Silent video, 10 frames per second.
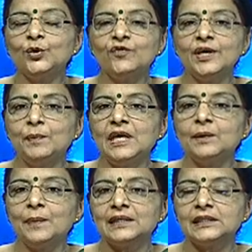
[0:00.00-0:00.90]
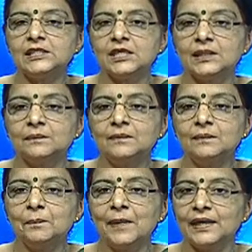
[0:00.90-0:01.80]
do we mean by the term
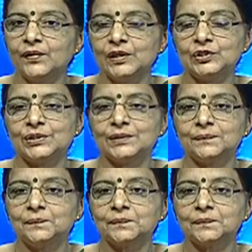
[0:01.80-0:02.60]
migration?